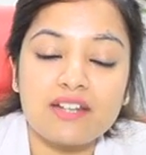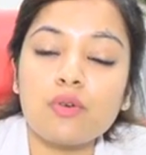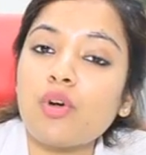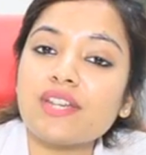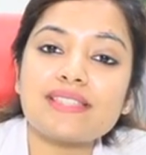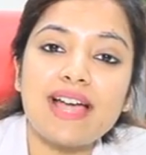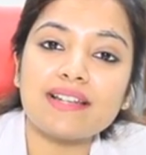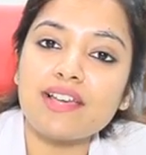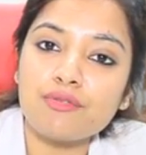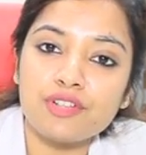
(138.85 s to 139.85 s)
Now, what
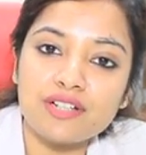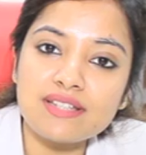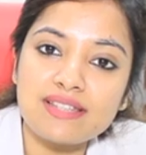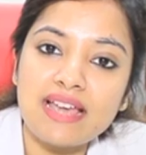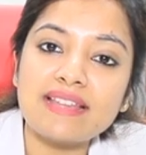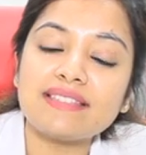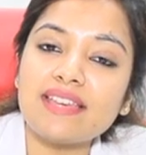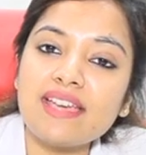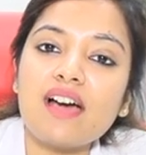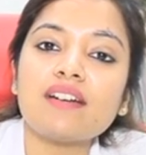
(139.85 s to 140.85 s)
exactly are fillers?
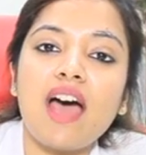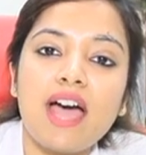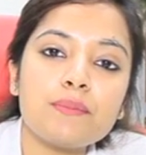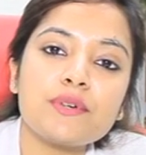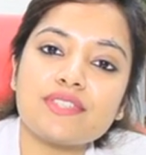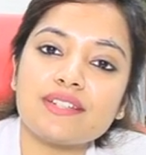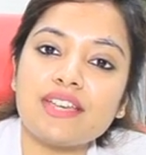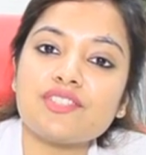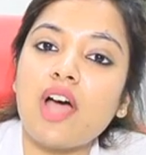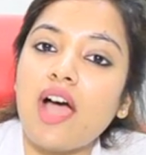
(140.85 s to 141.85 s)
They are high
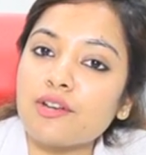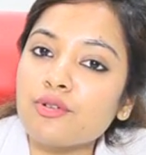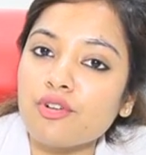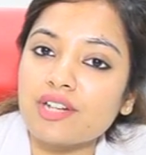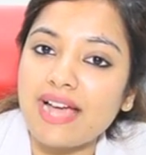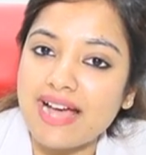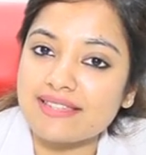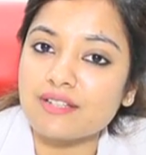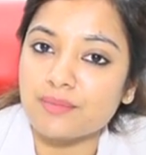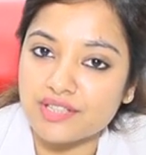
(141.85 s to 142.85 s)
percentage hyaluronic
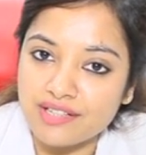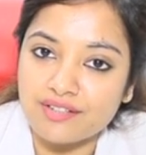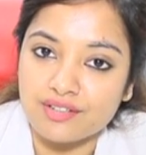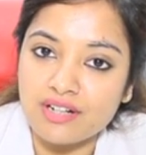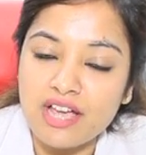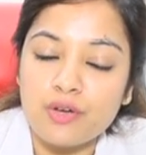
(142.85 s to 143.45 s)
acid material